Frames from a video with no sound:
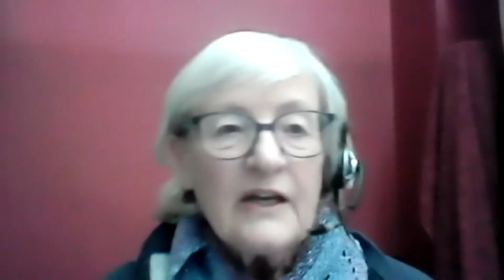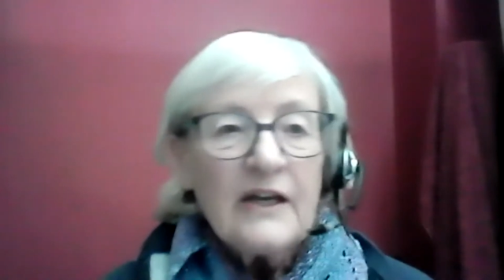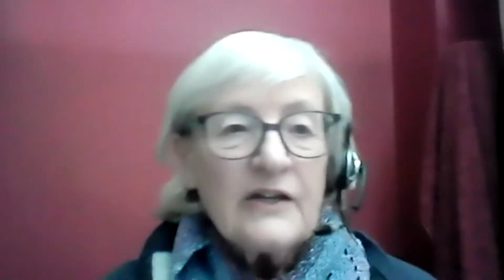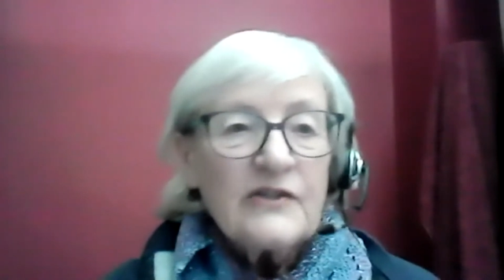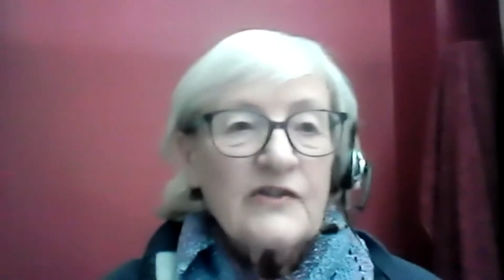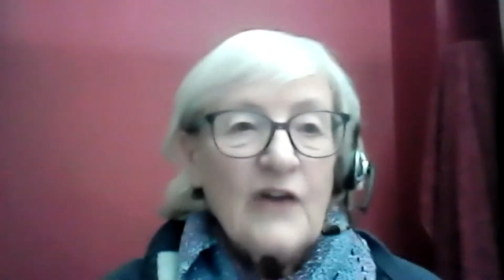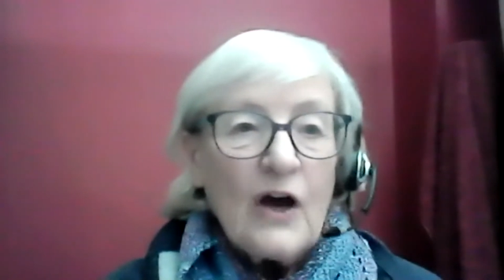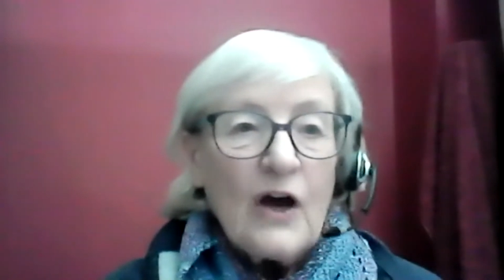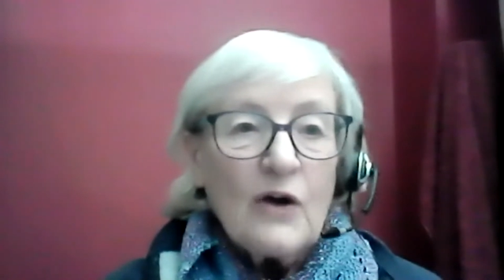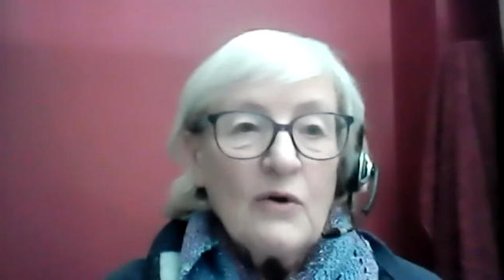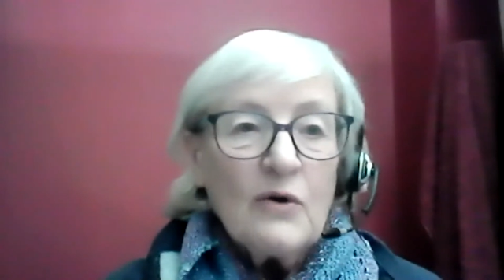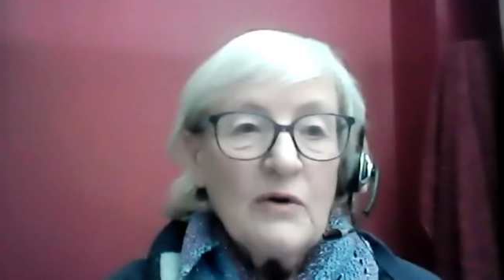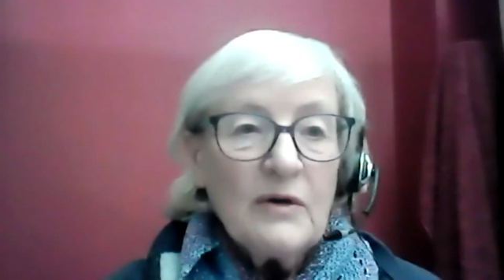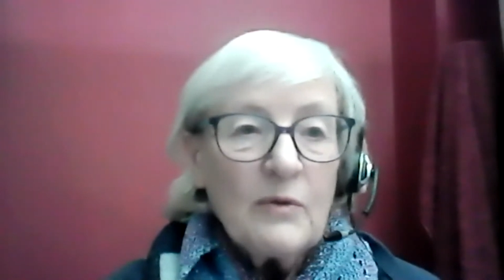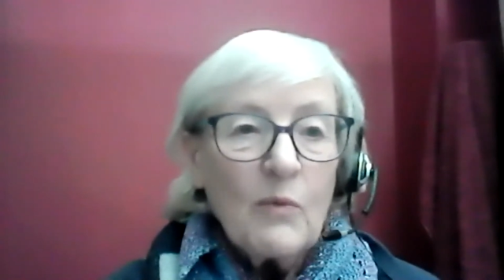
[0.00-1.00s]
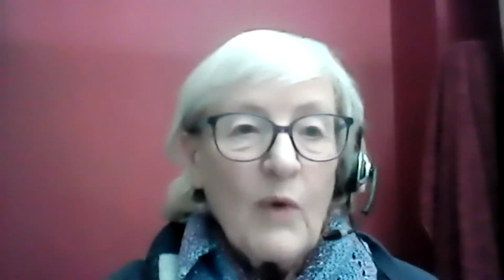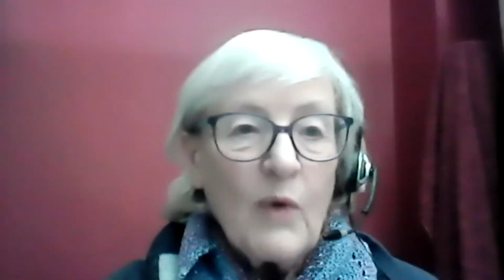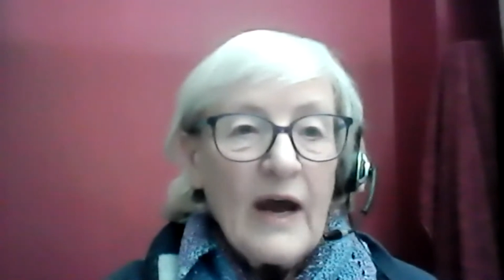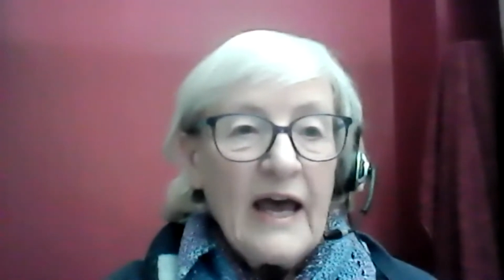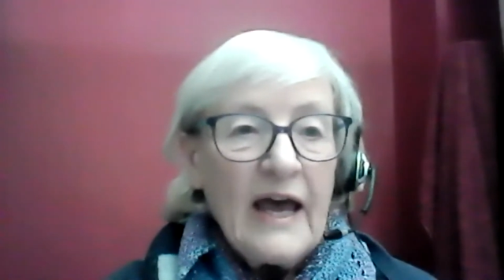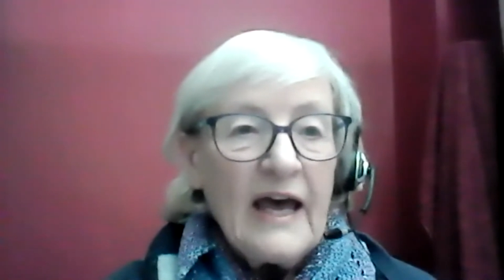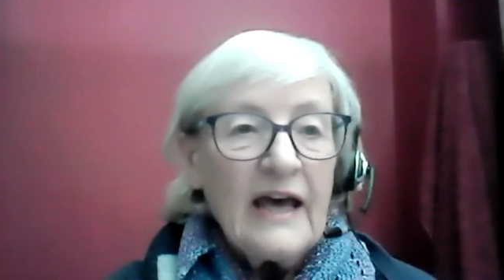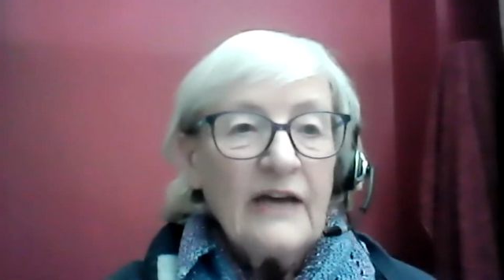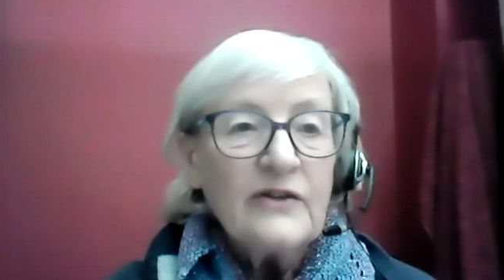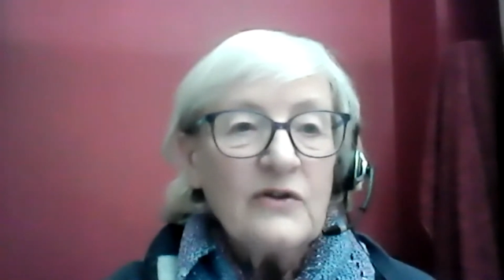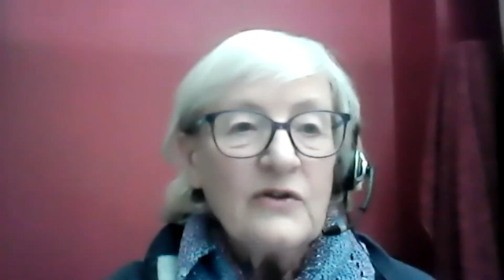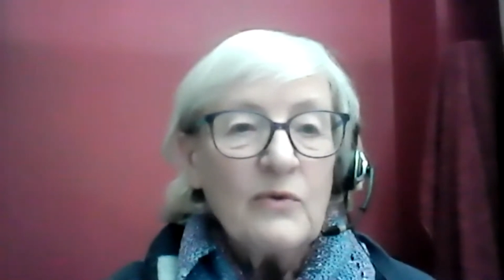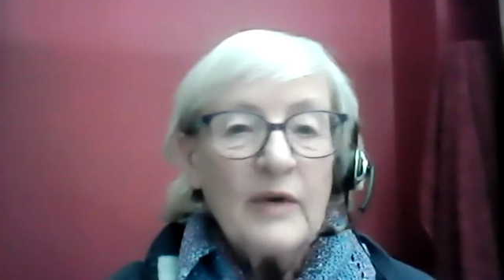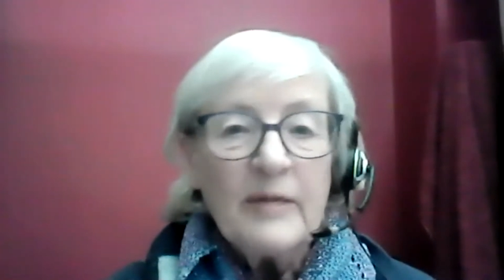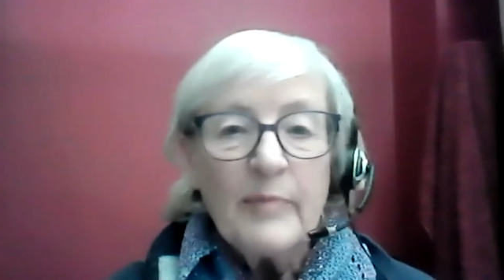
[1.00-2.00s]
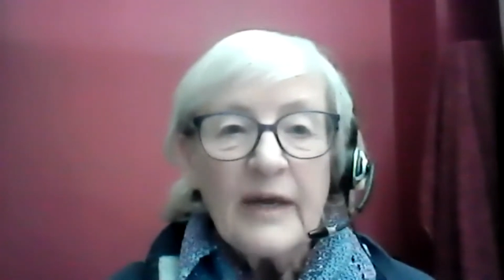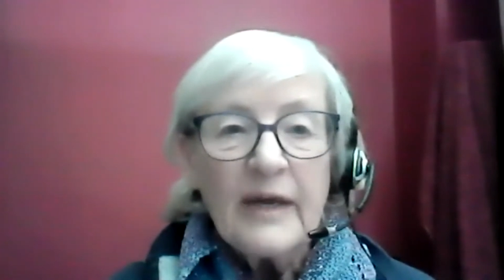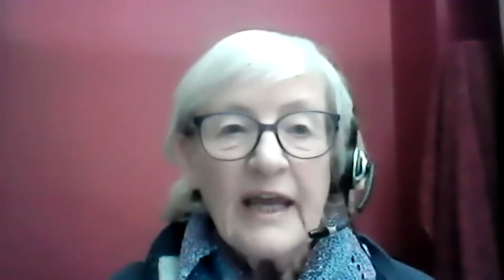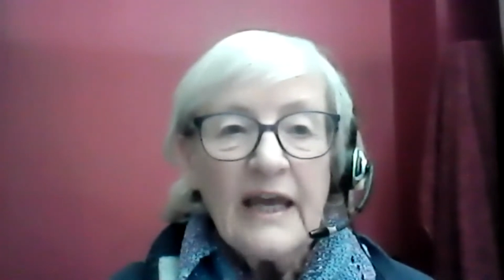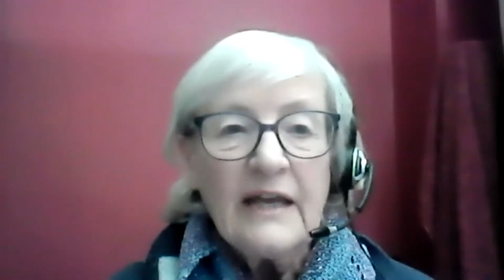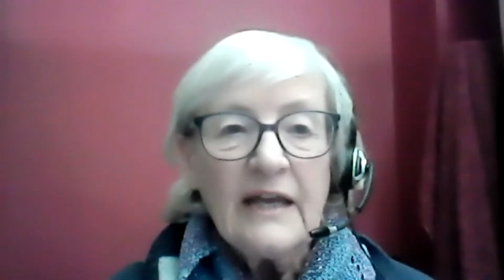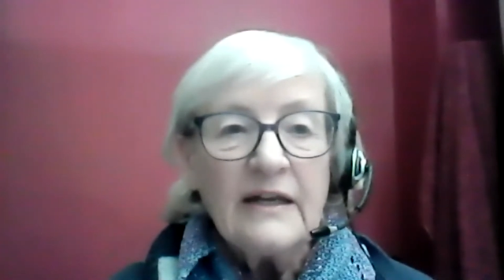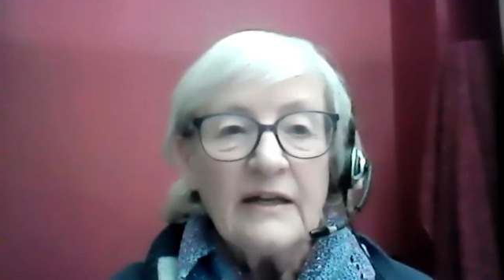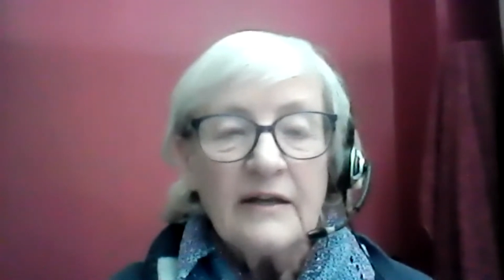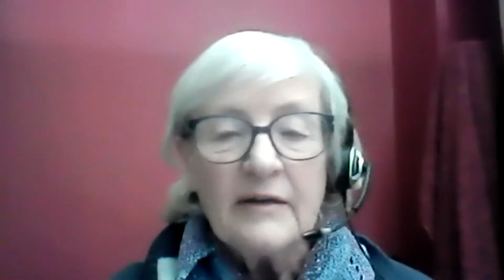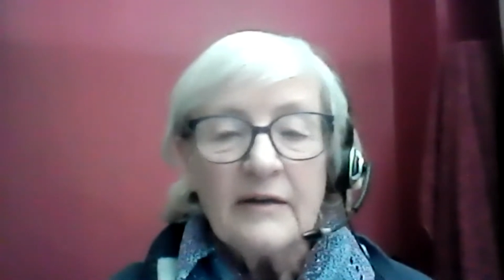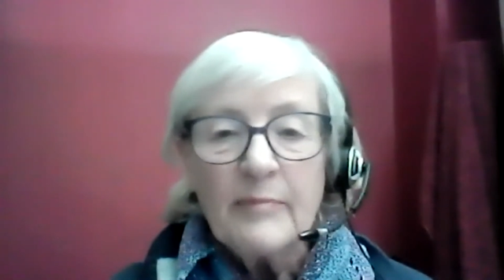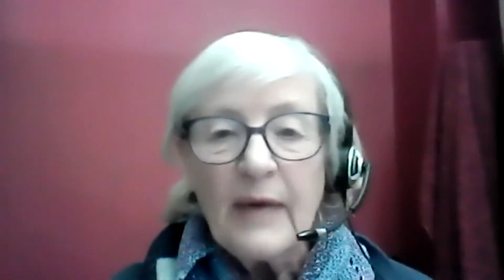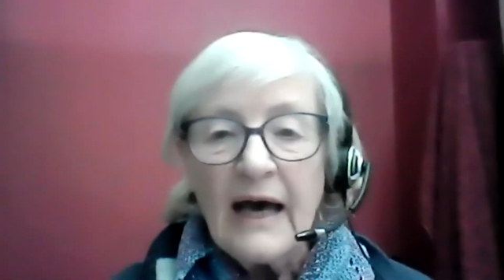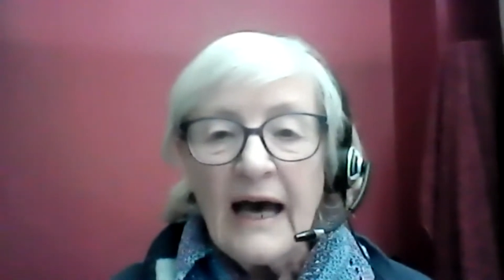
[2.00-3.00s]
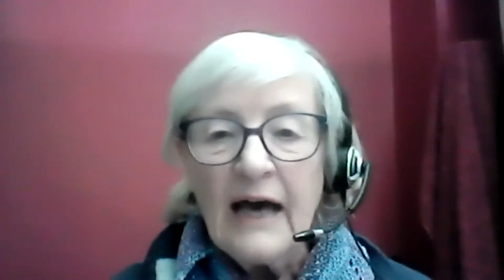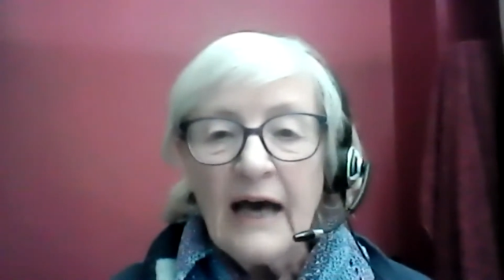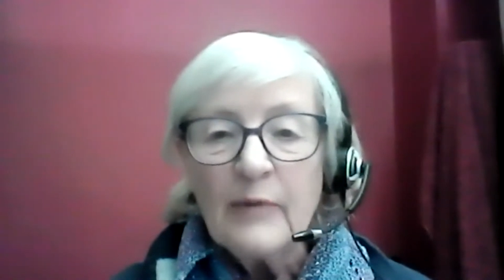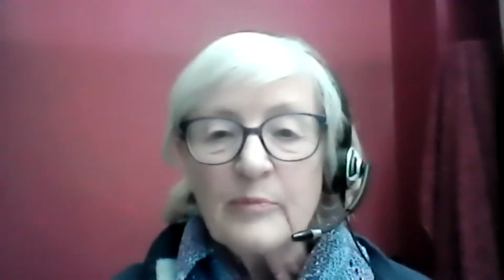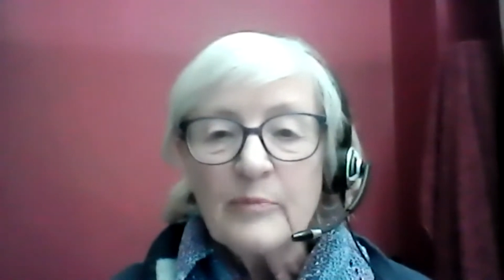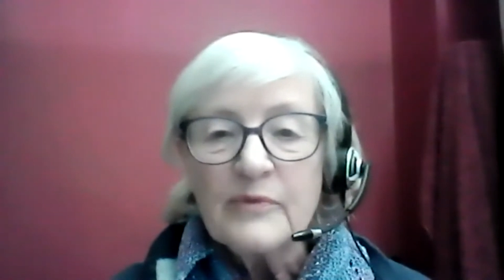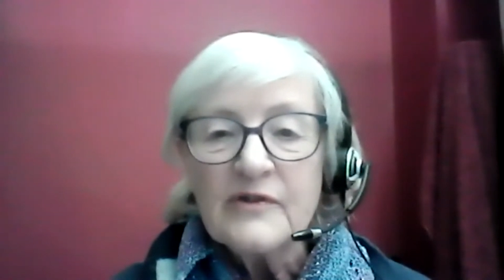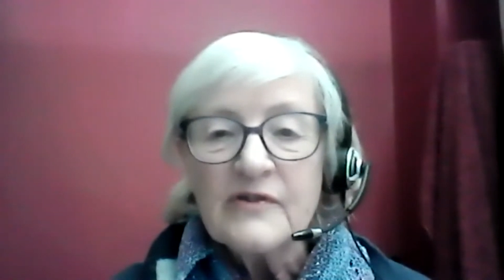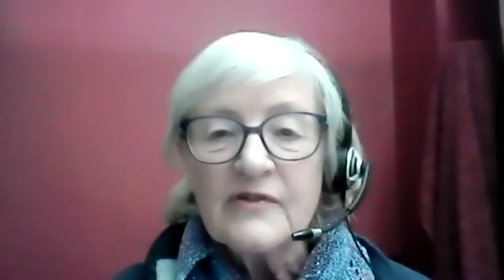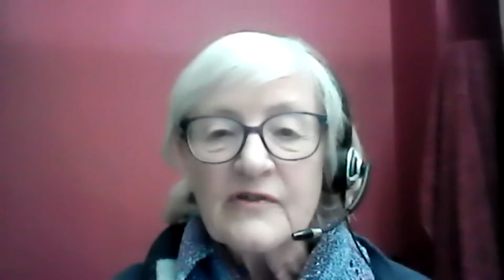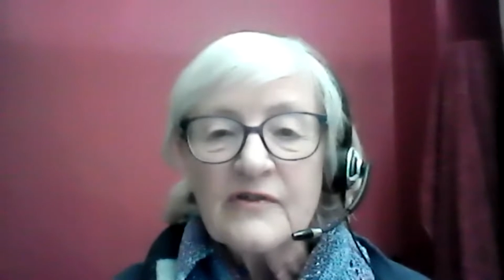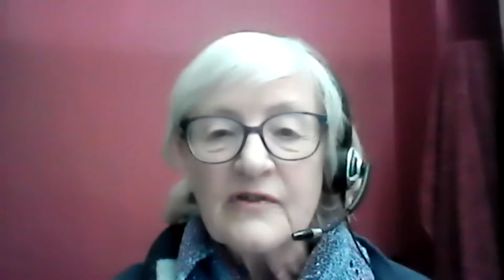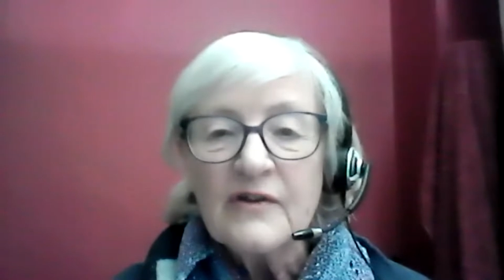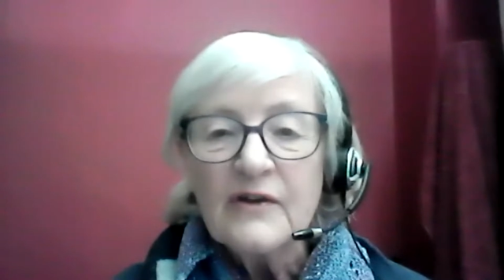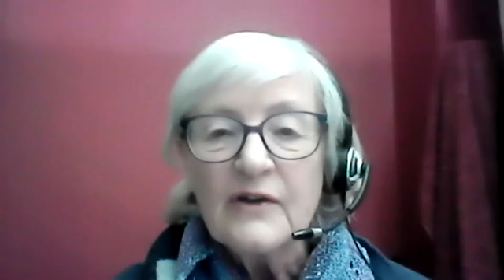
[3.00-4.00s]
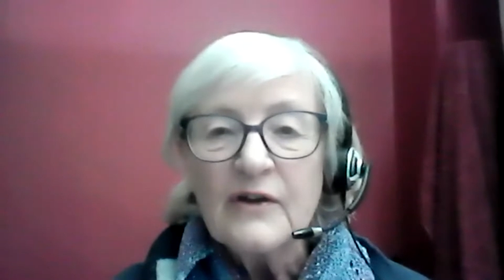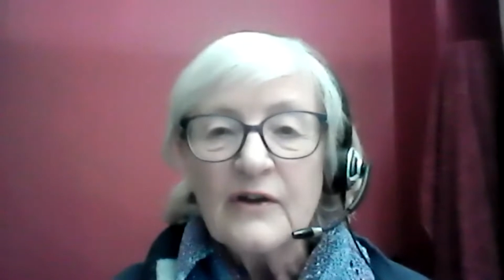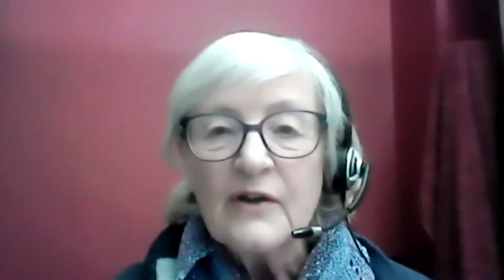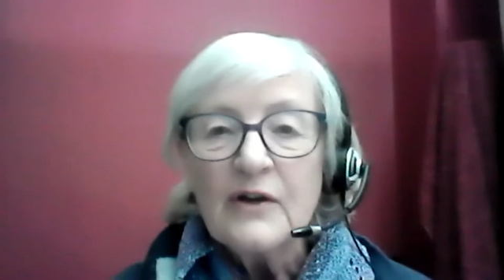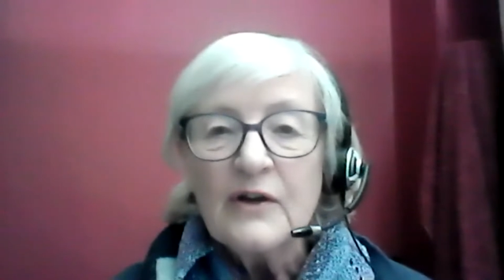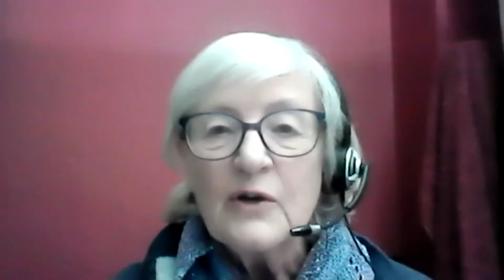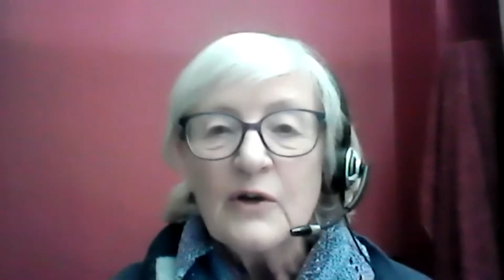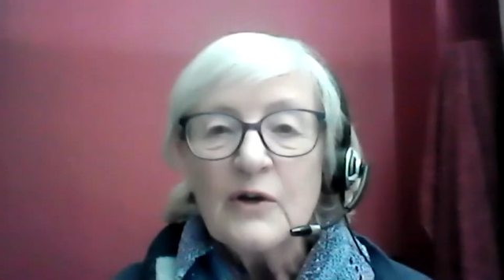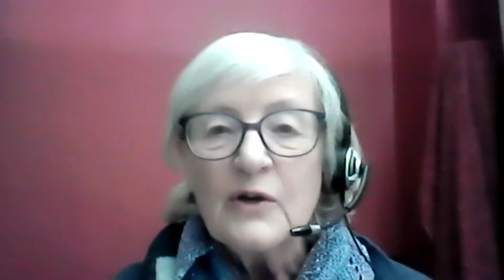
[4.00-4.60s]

So where do we begin? Perhaps we